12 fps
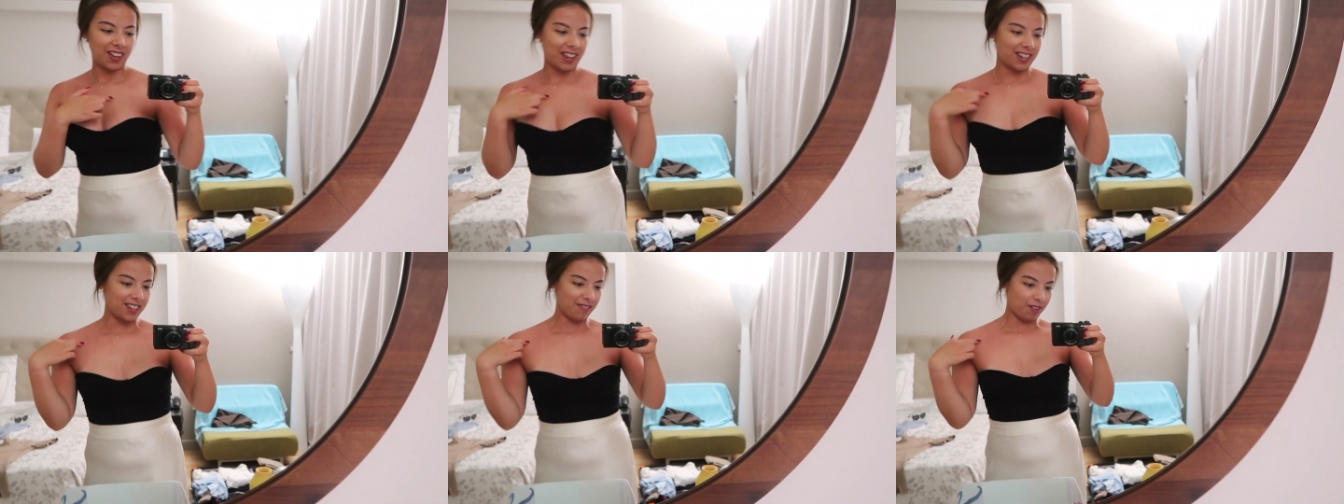
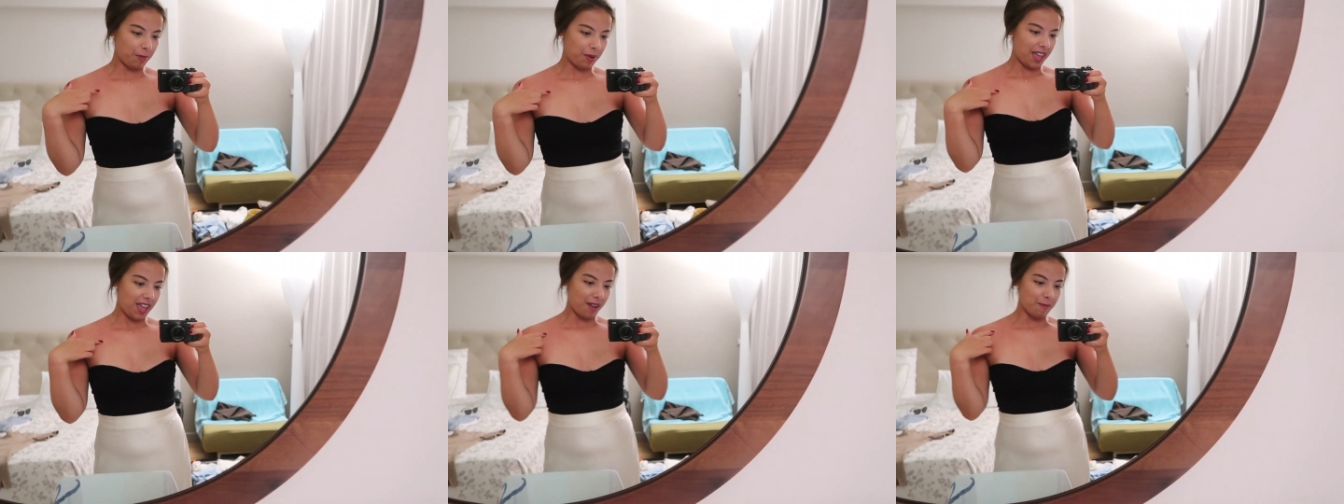kind of up
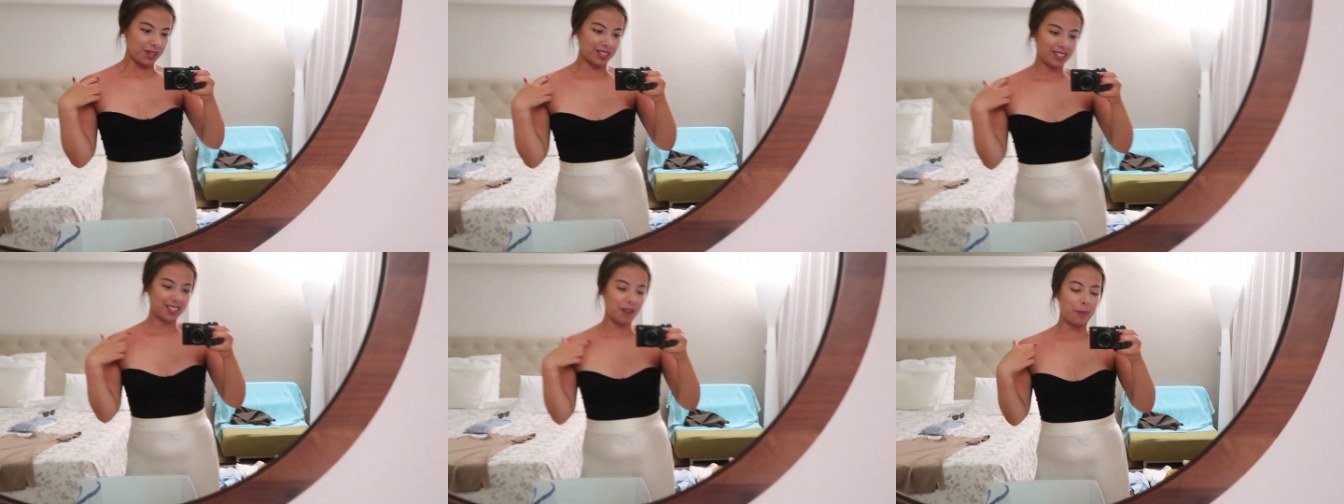here my
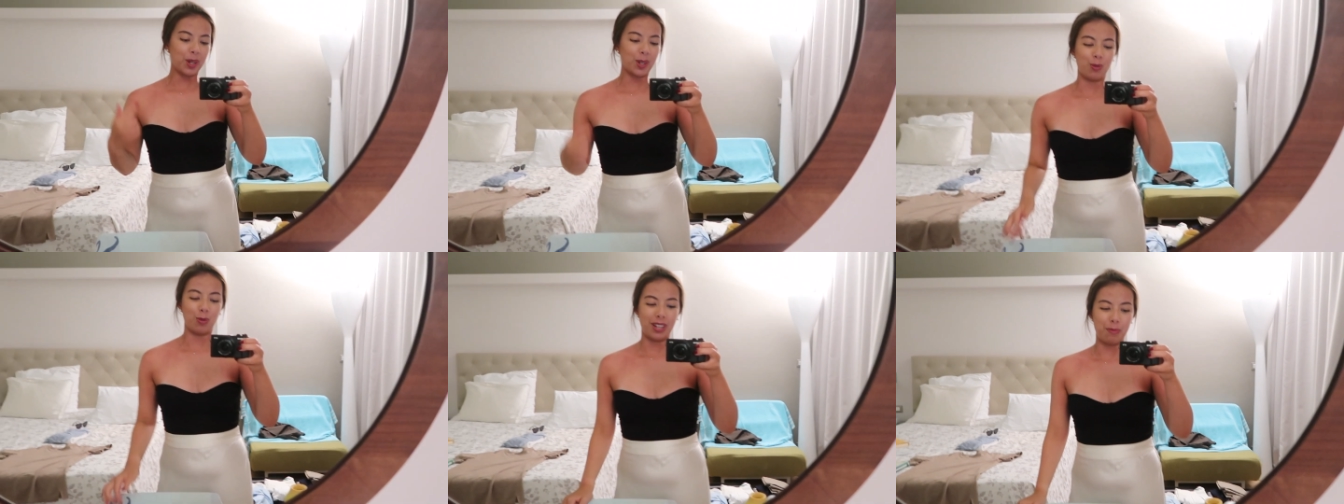stomach
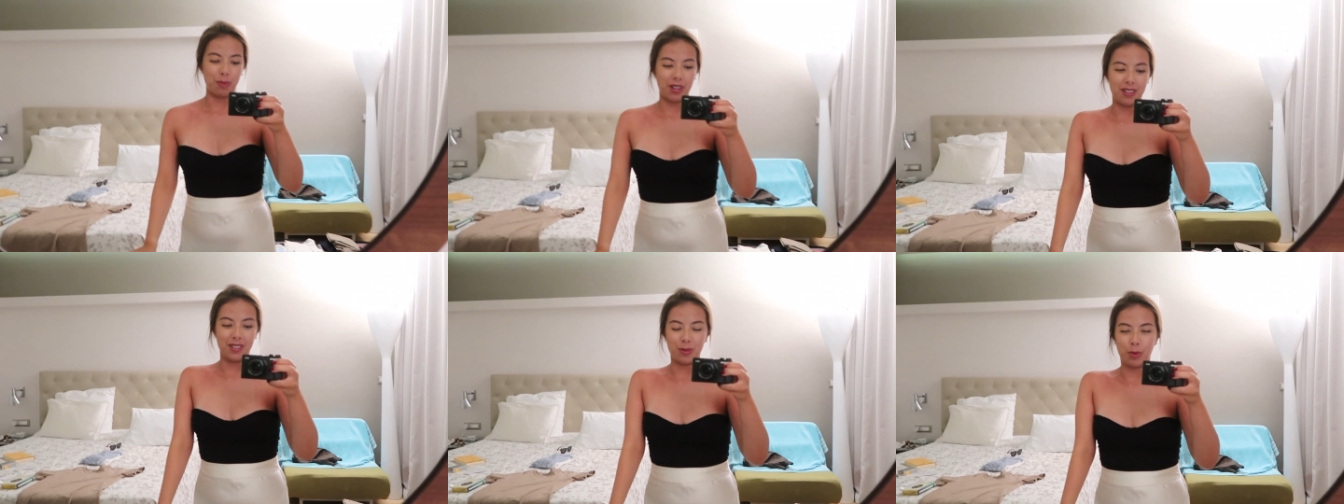is really
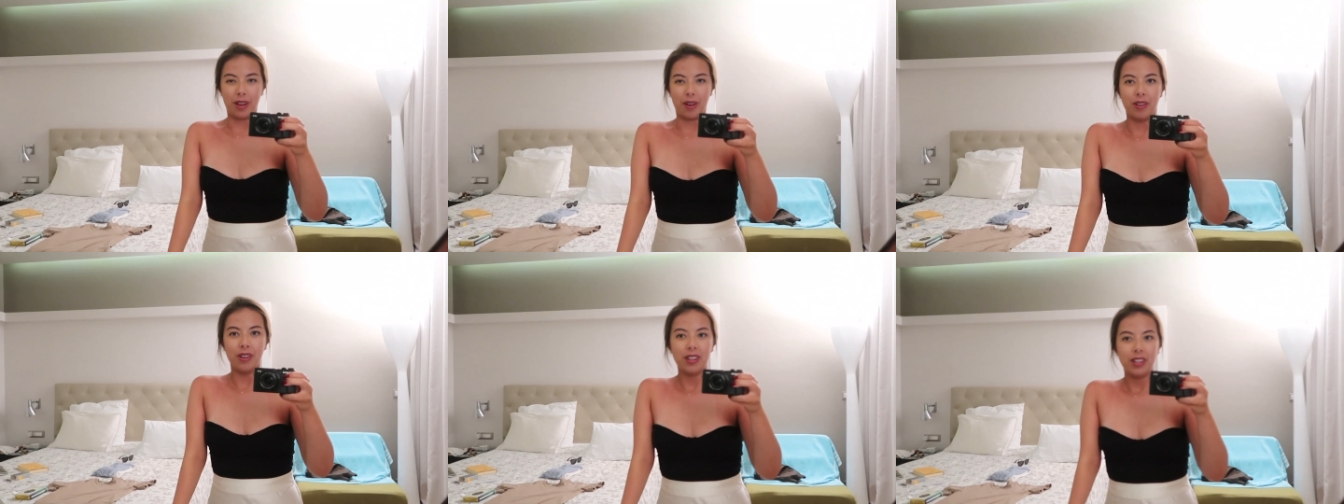burnt as
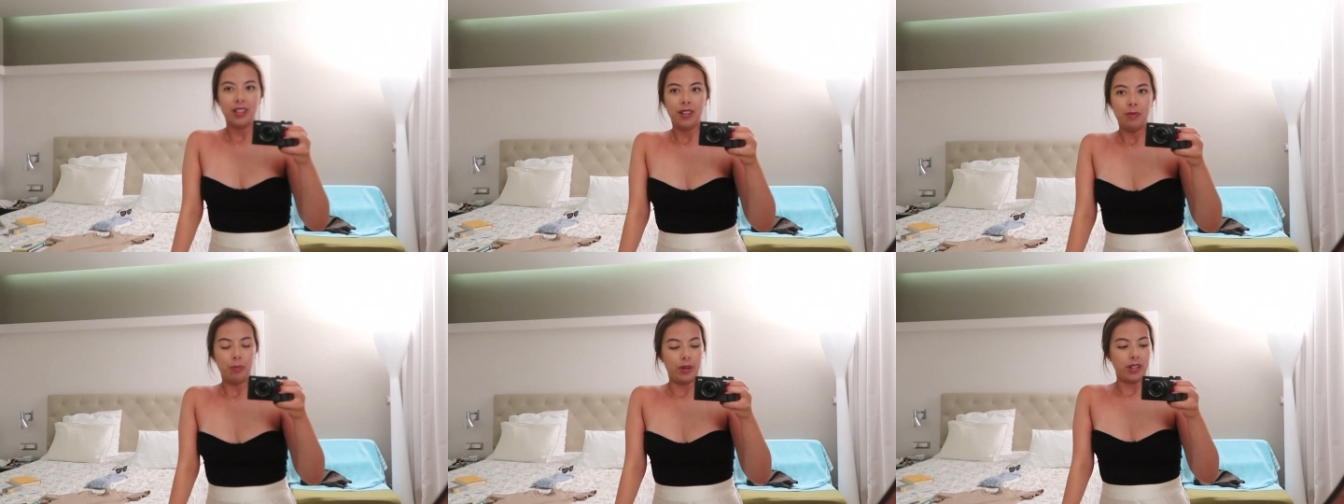well
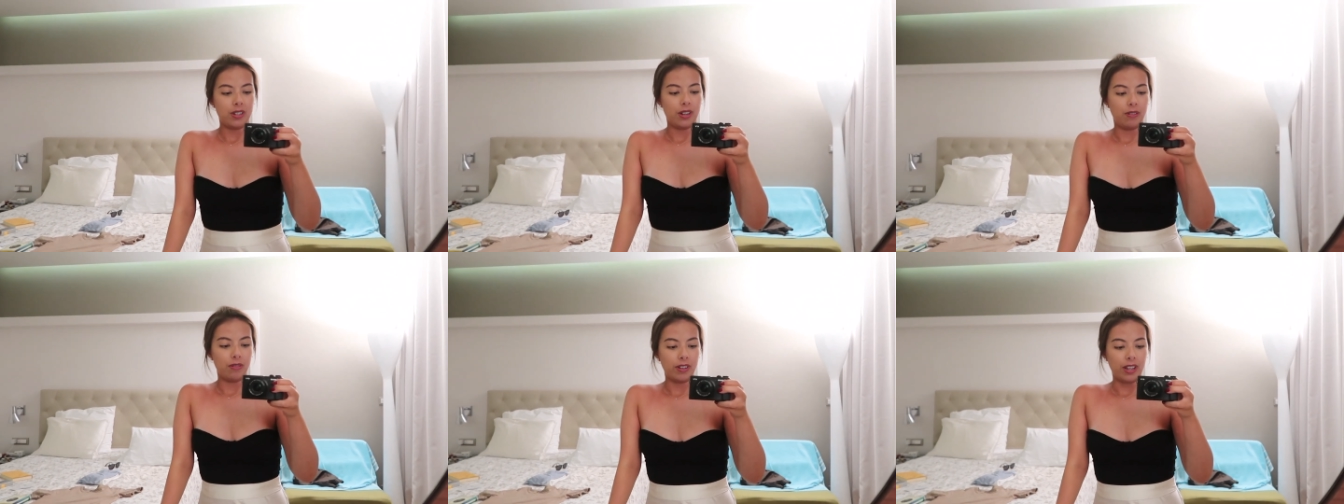but
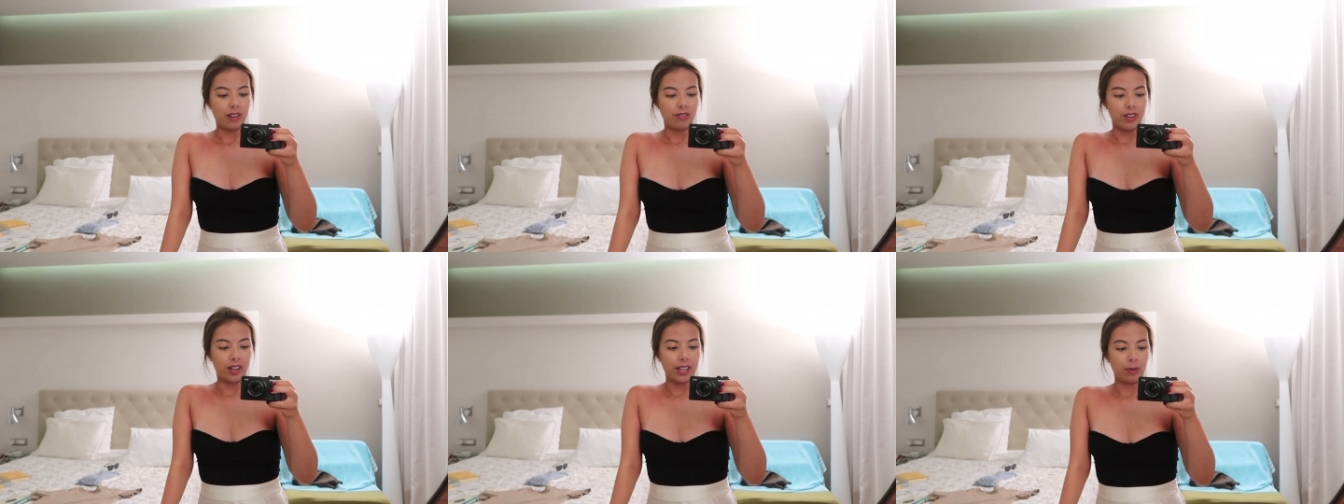hopefully
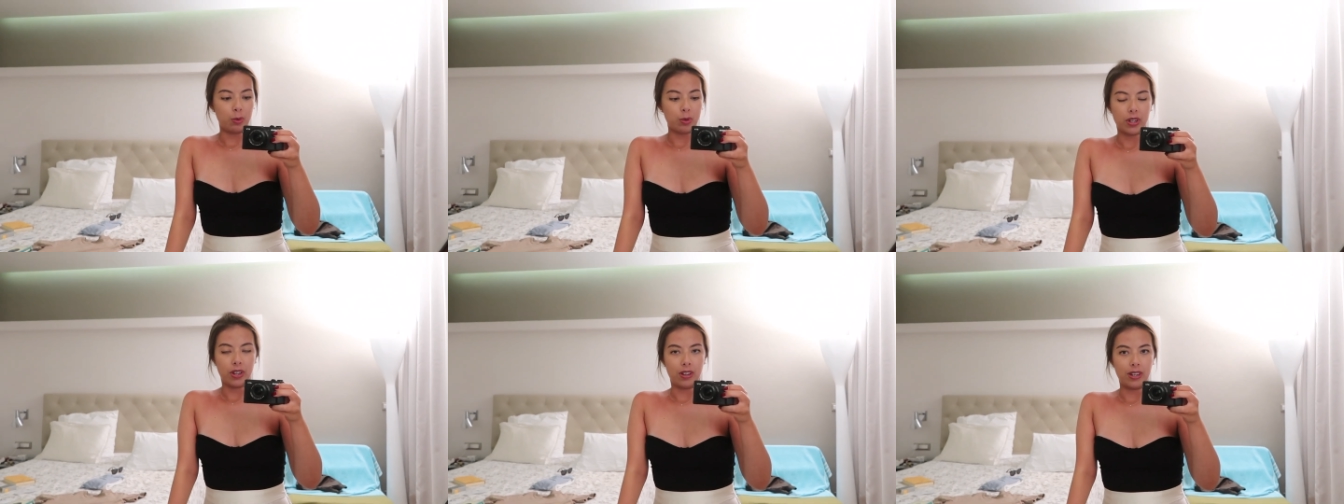overnight it will
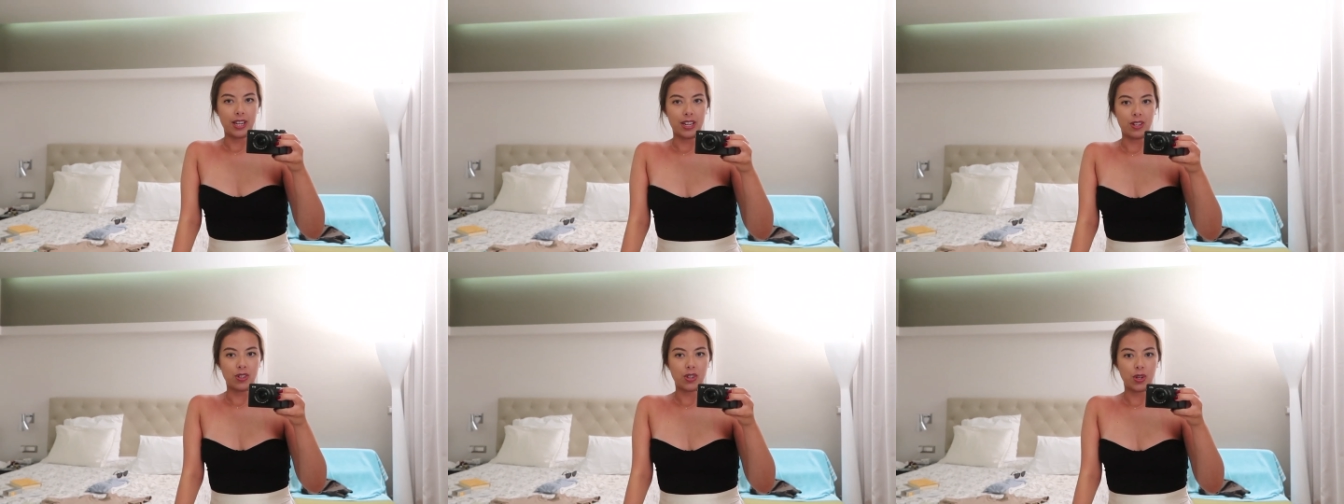turn
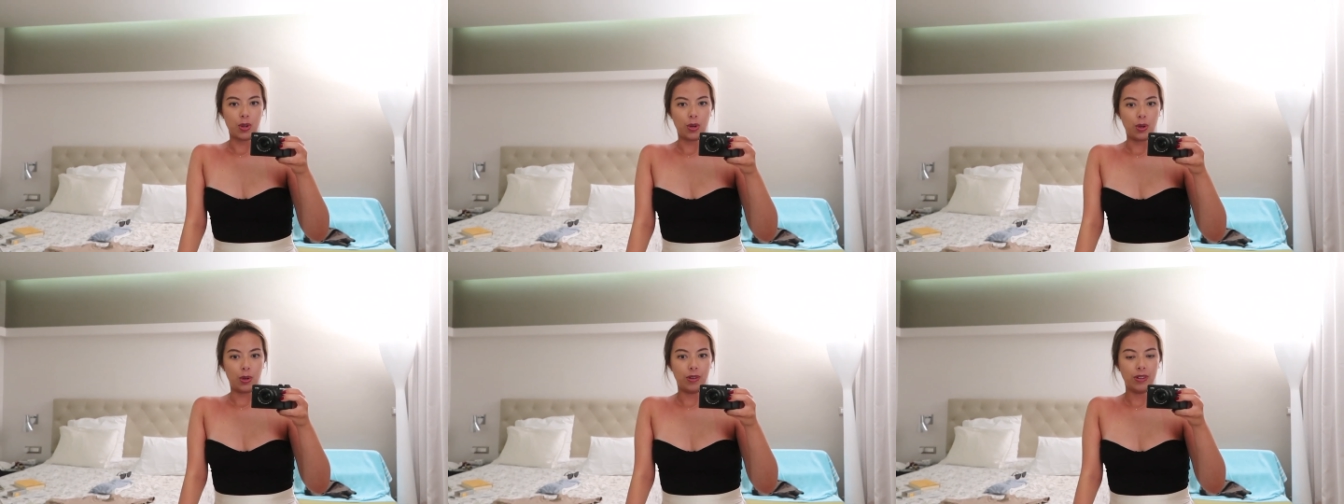
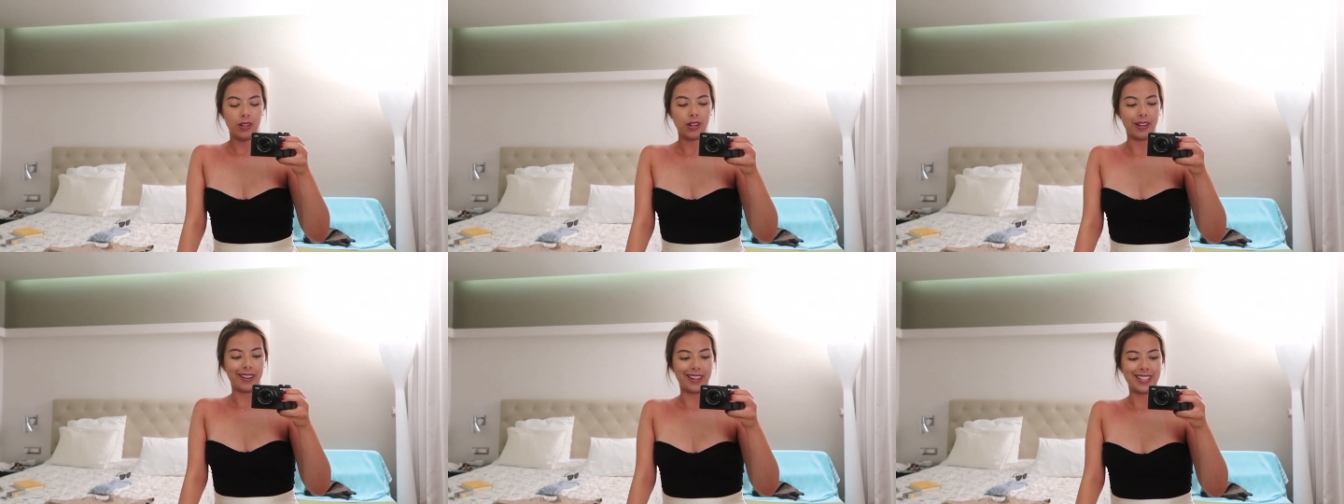into
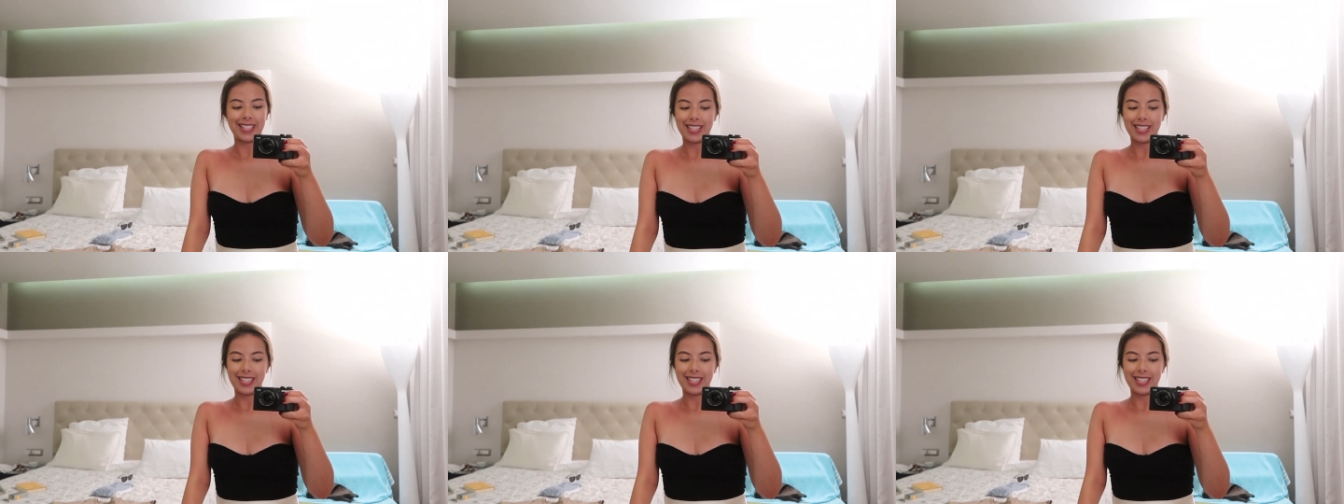a nice